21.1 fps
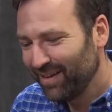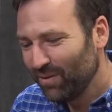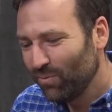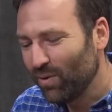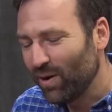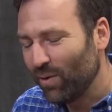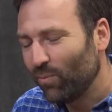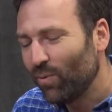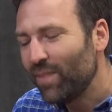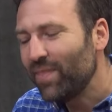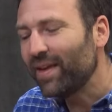
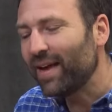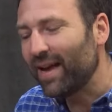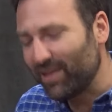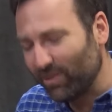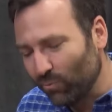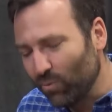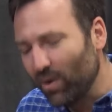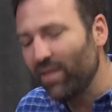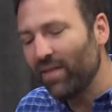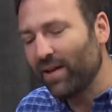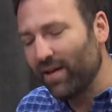one thing I
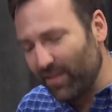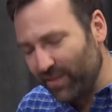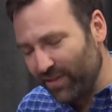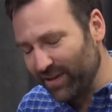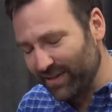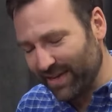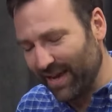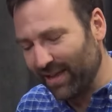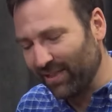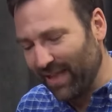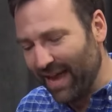one of the other
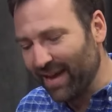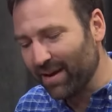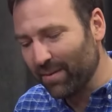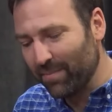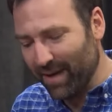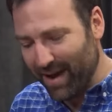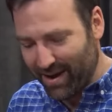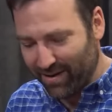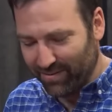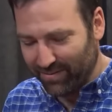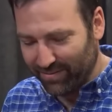things I like
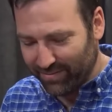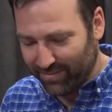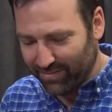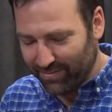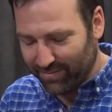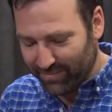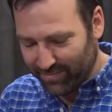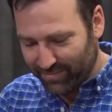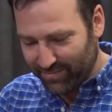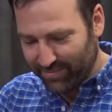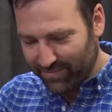about
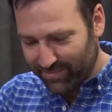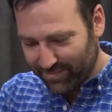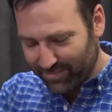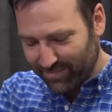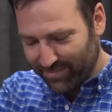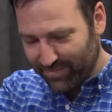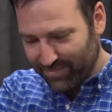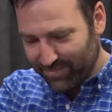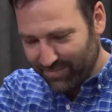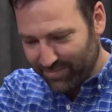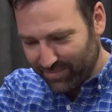
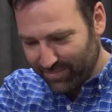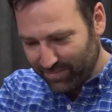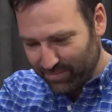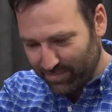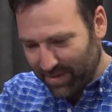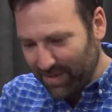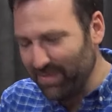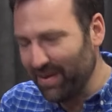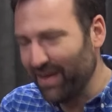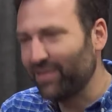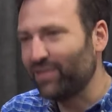
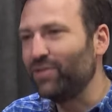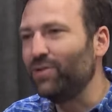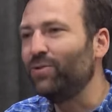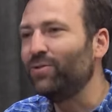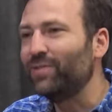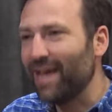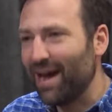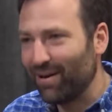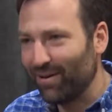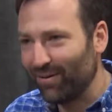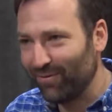PBS
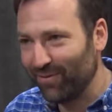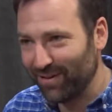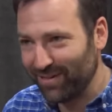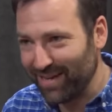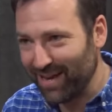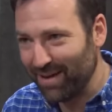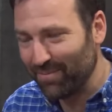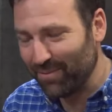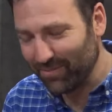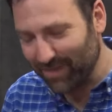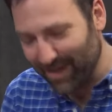NewsHour, for
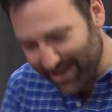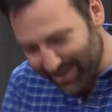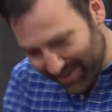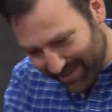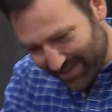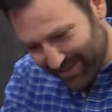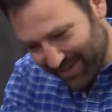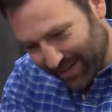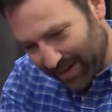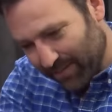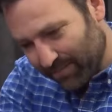example, right, is
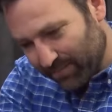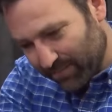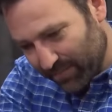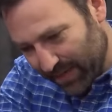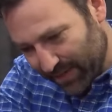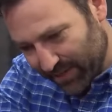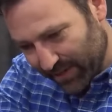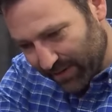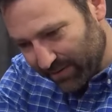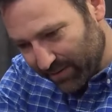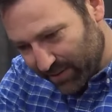it's like a
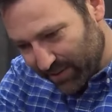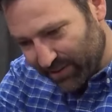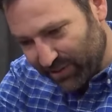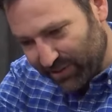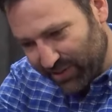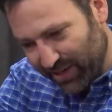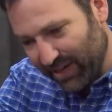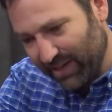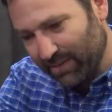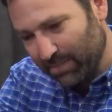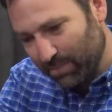it's a
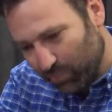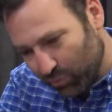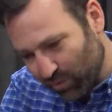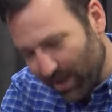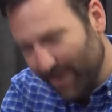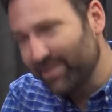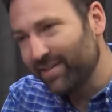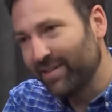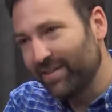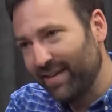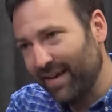distinct
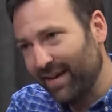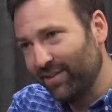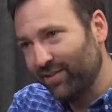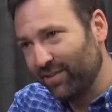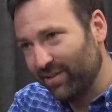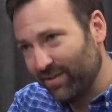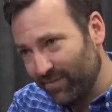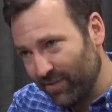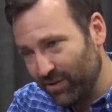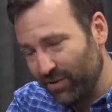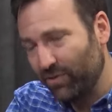
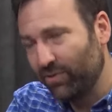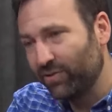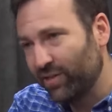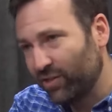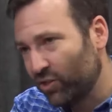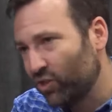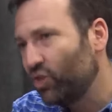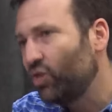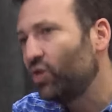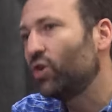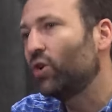presentation of the news.
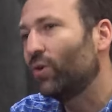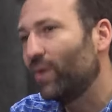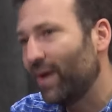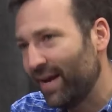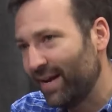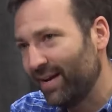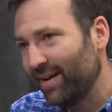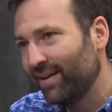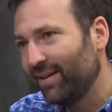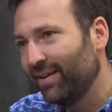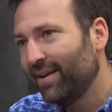It's
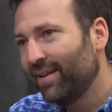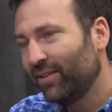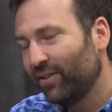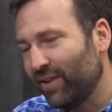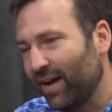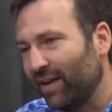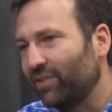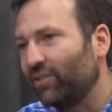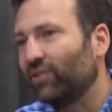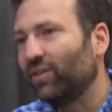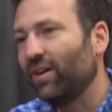curated. They're
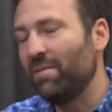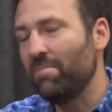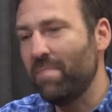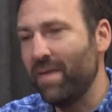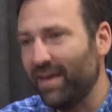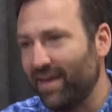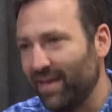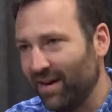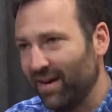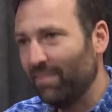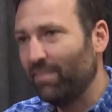not just kind of
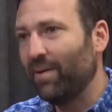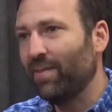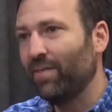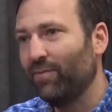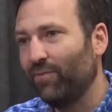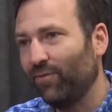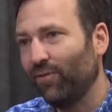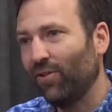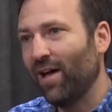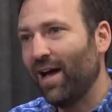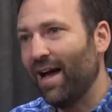making it up on the
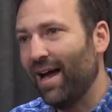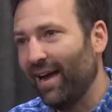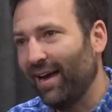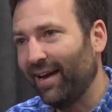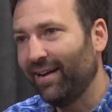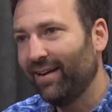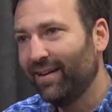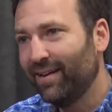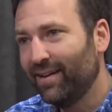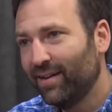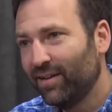
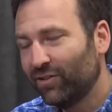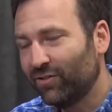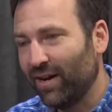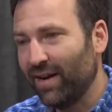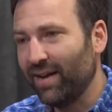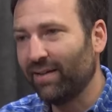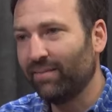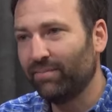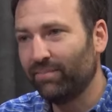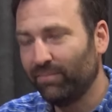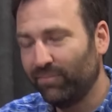fly, trying
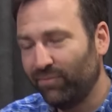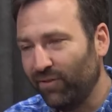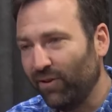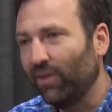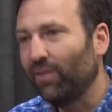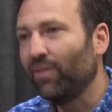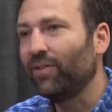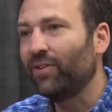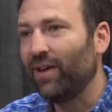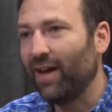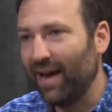to
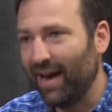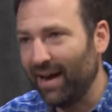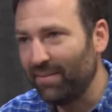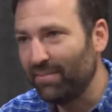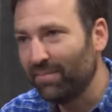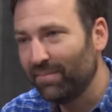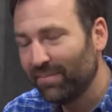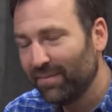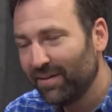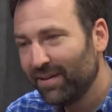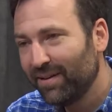fill the
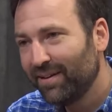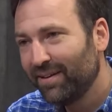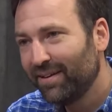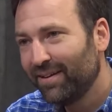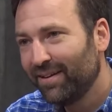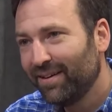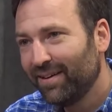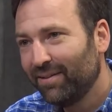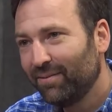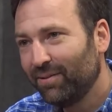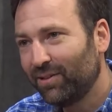time. Yeah.
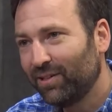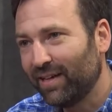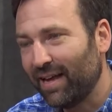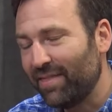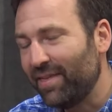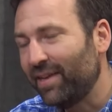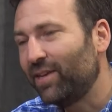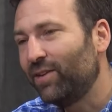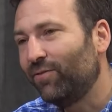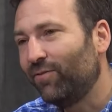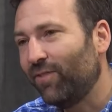Which is I
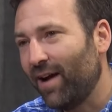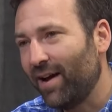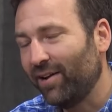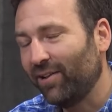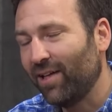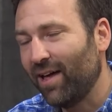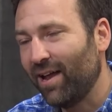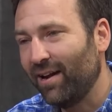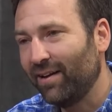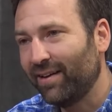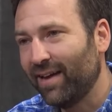think you find a
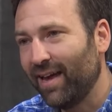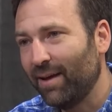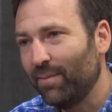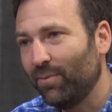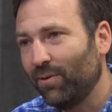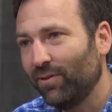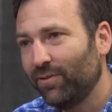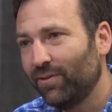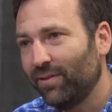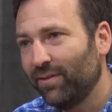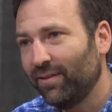lot on
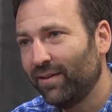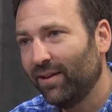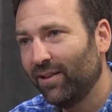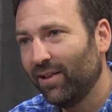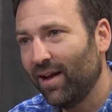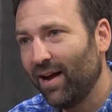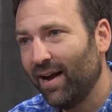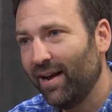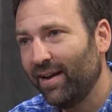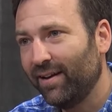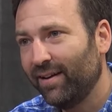cable, a
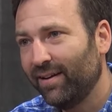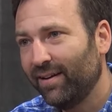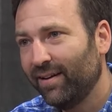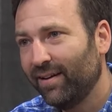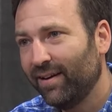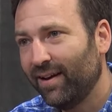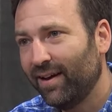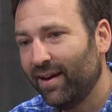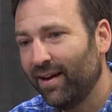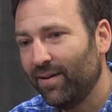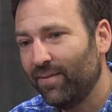lot.
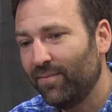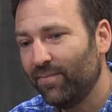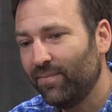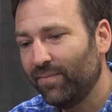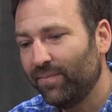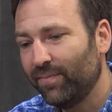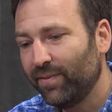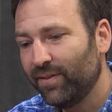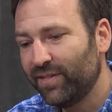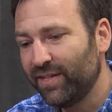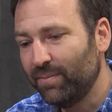Yeah.
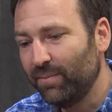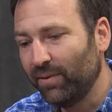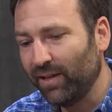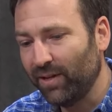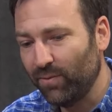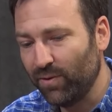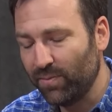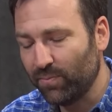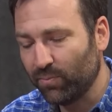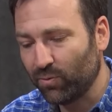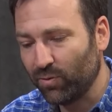Um, similarly
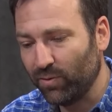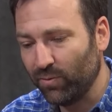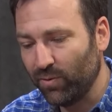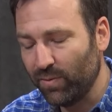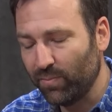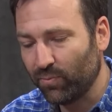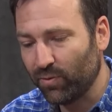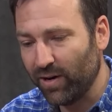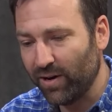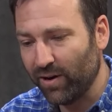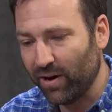with pr-
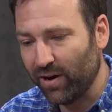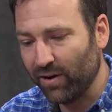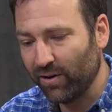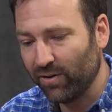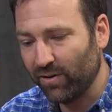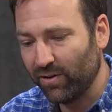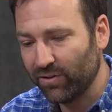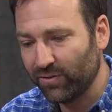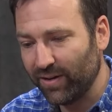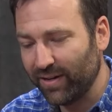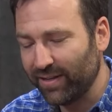with print
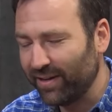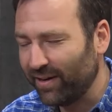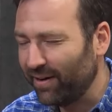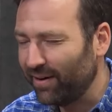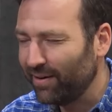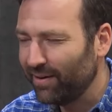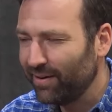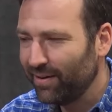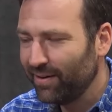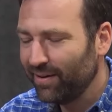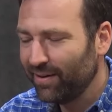articles, right?
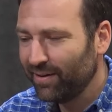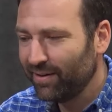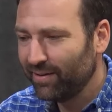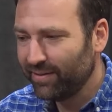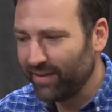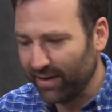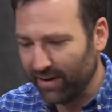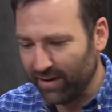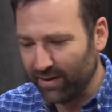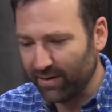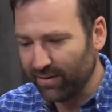They're
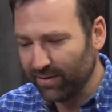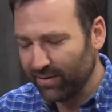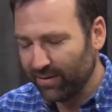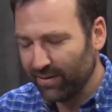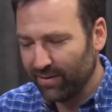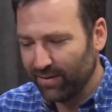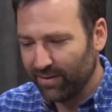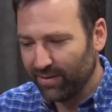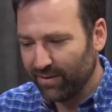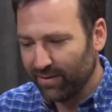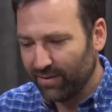they're
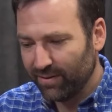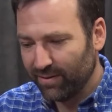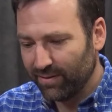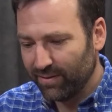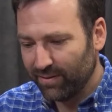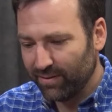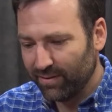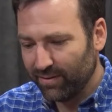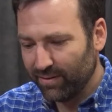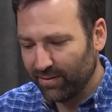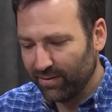
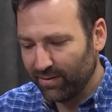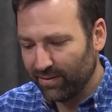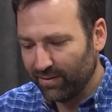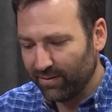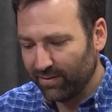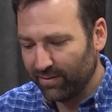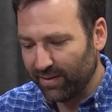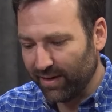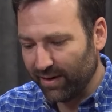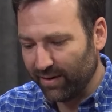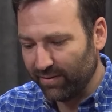
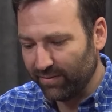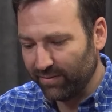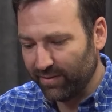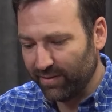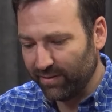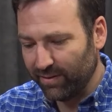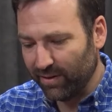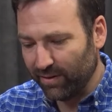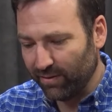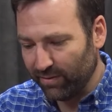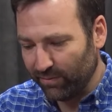they're
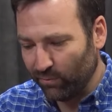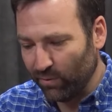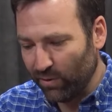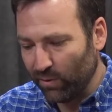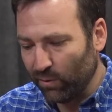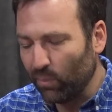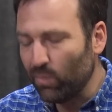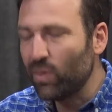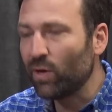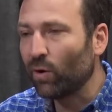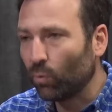you know
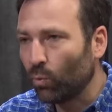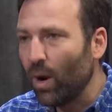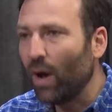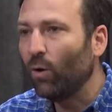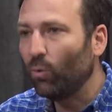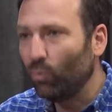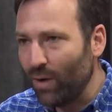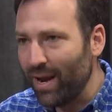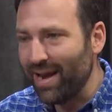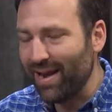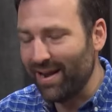when, when they're
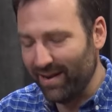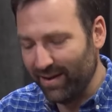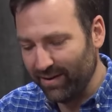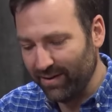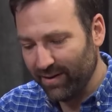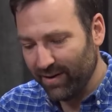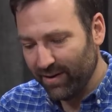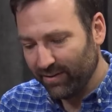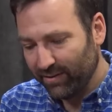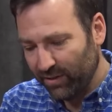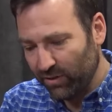well written,
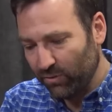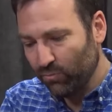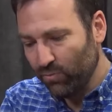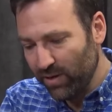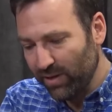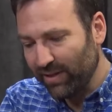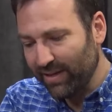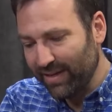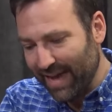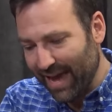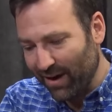you
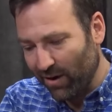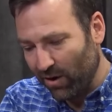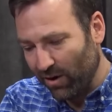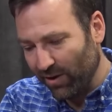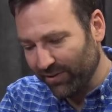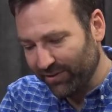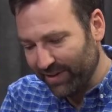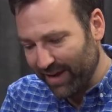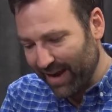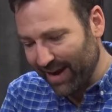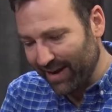really get all
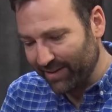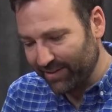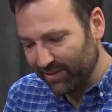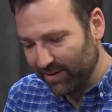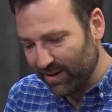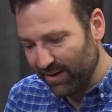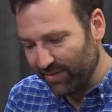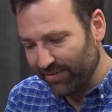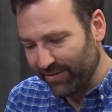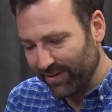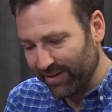sides
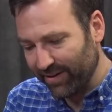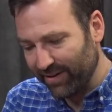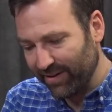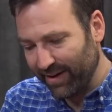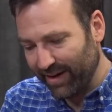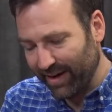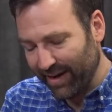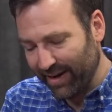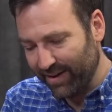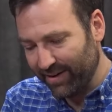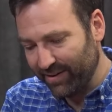covered,
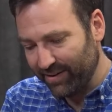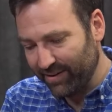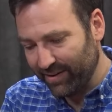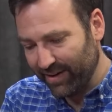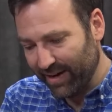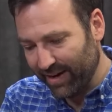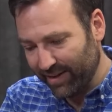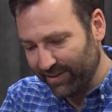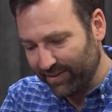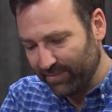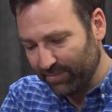and
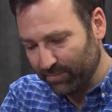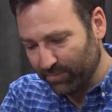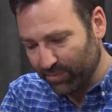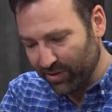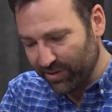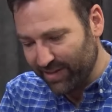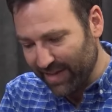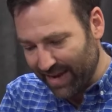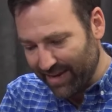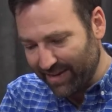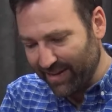and it's
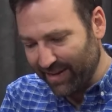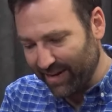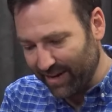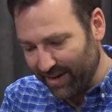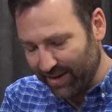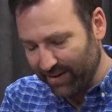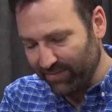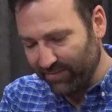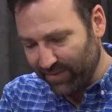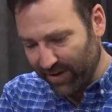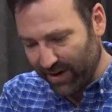presented in
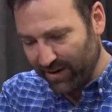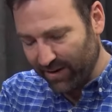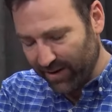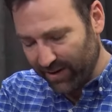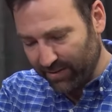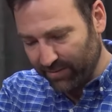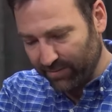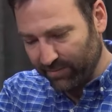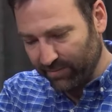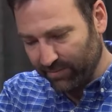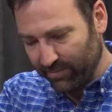a
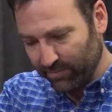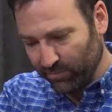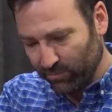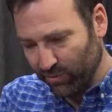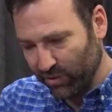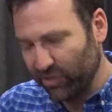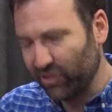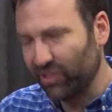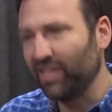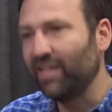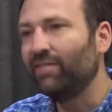very
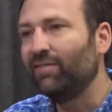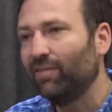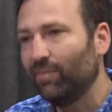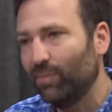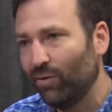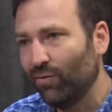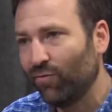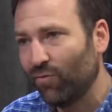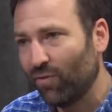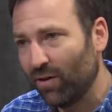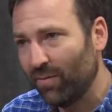
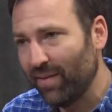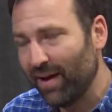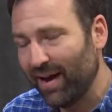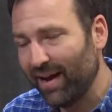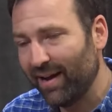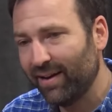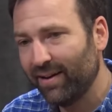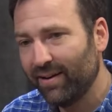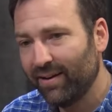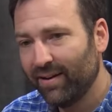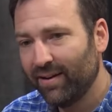receivable
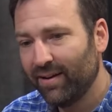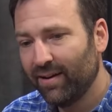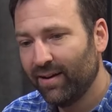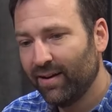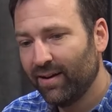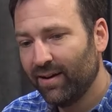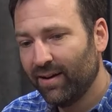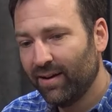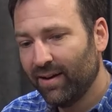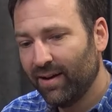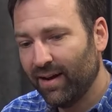format. Yeah.
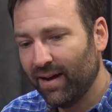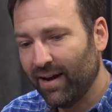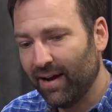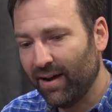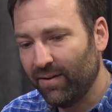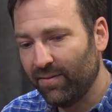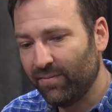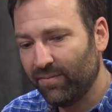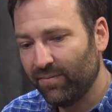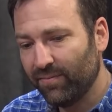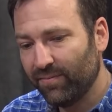
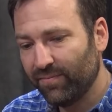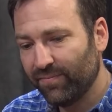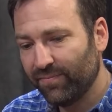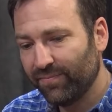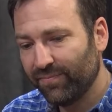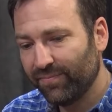Um,